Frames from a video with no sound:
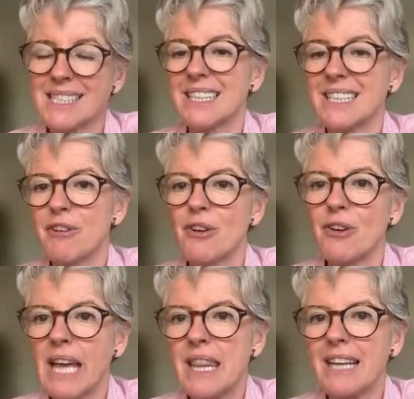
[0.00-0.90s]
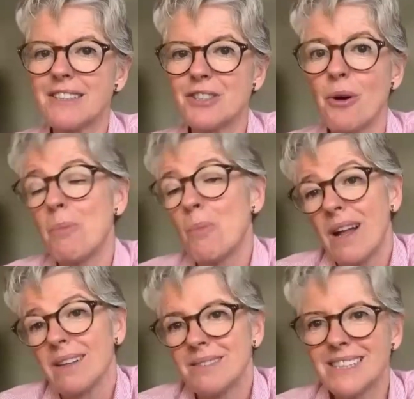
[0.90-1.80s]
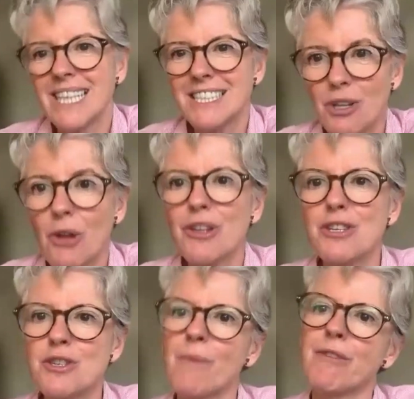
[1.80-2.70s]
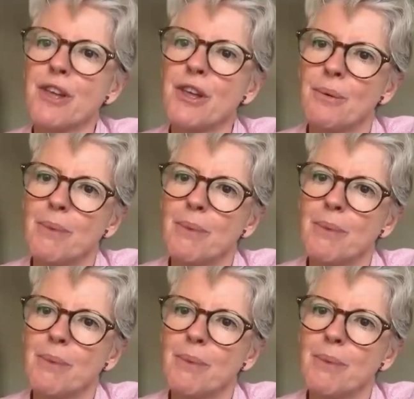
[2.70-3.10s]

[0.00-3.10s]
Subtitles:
And if you don't get that job, well, then it's not the job for you.